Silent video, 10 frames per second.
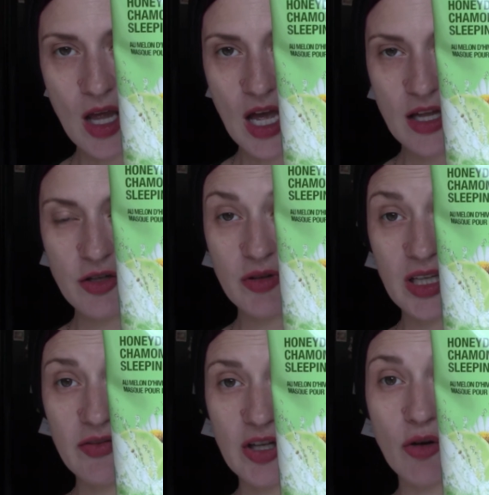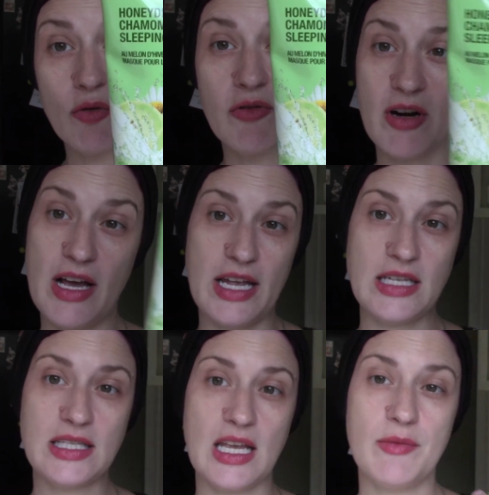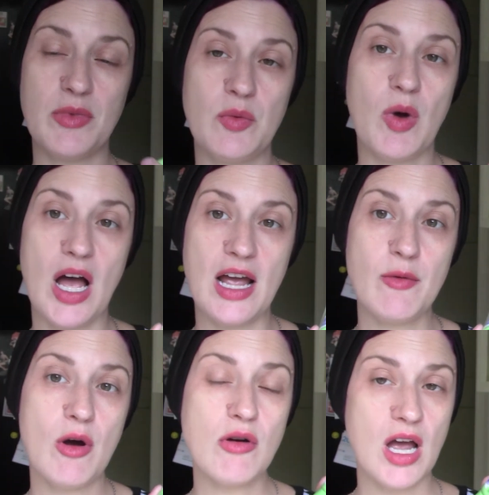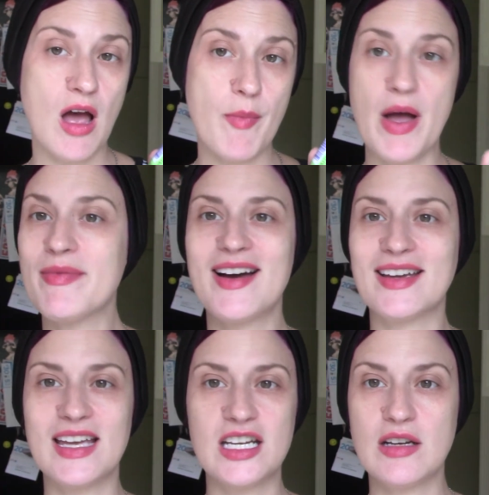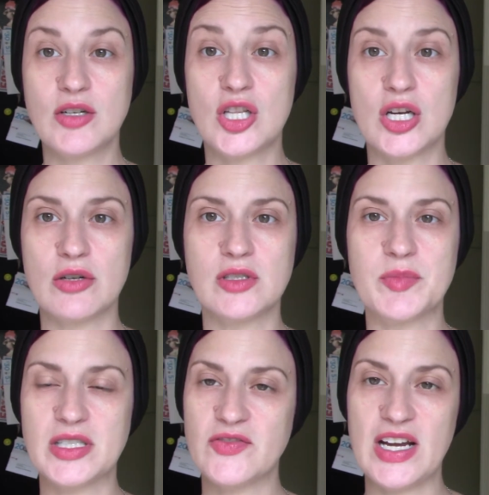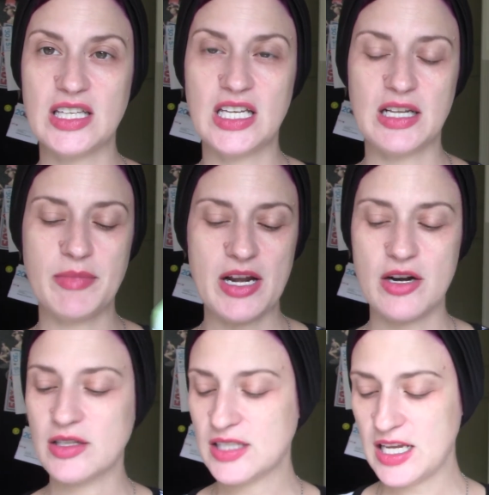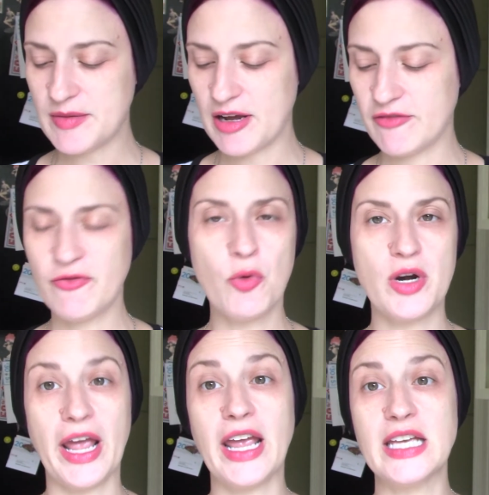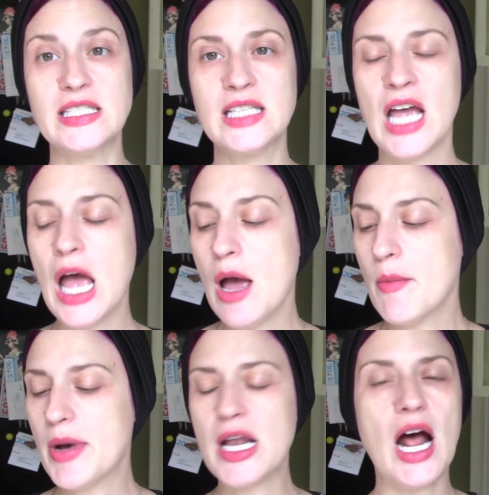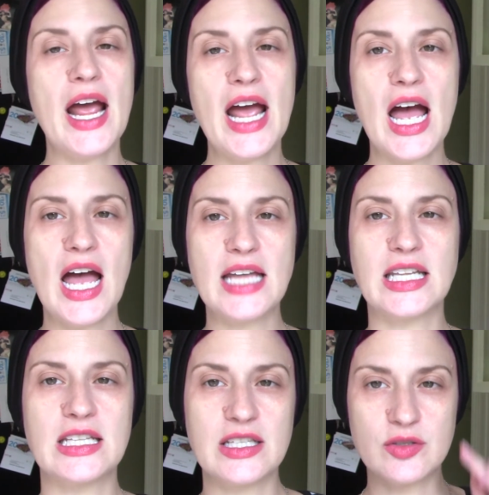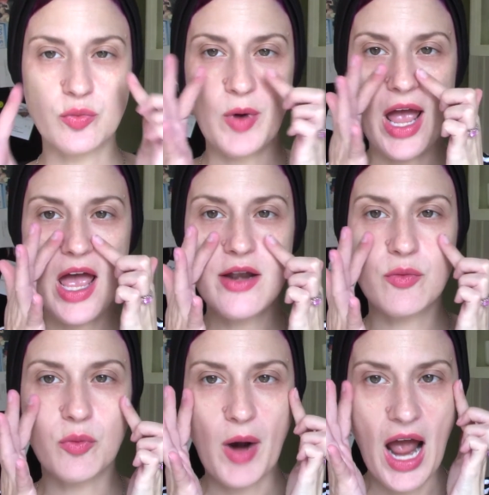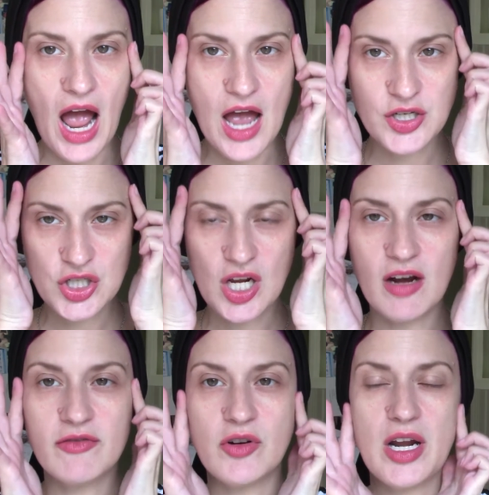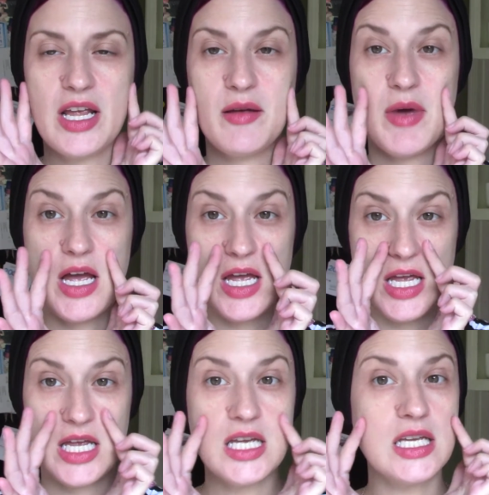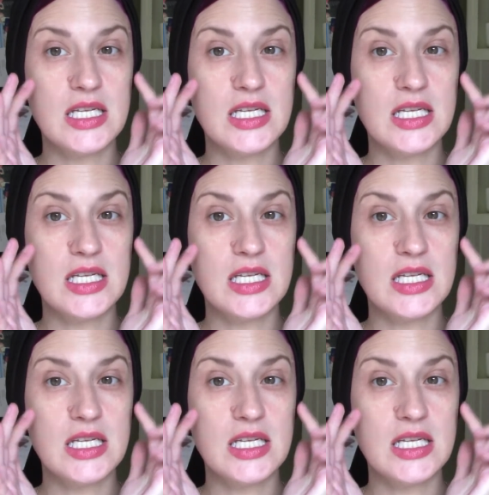and you leave it overnight. And when I woke up, I'm not getting in close, but it's finally getting better. It's taken about 4 days. But I had like this red rash covering my